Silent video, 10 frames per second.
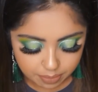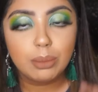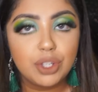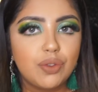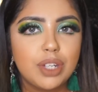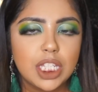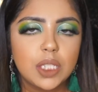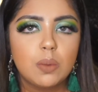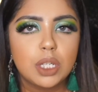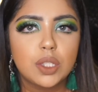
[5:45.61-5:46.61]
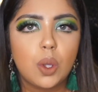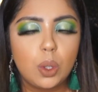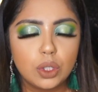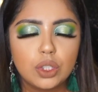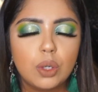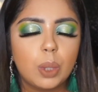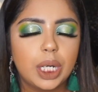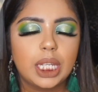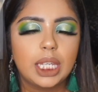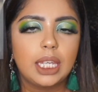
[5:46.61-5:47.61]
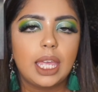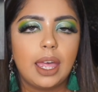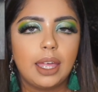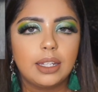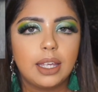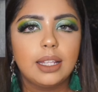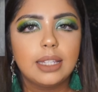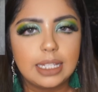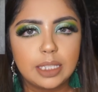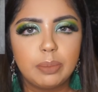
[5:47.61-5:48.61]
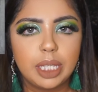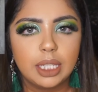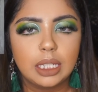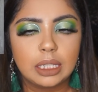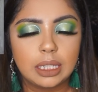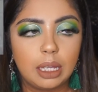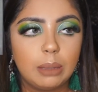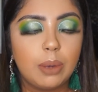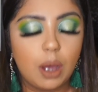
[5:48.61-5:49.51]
Mitrice was also working at a lesbian club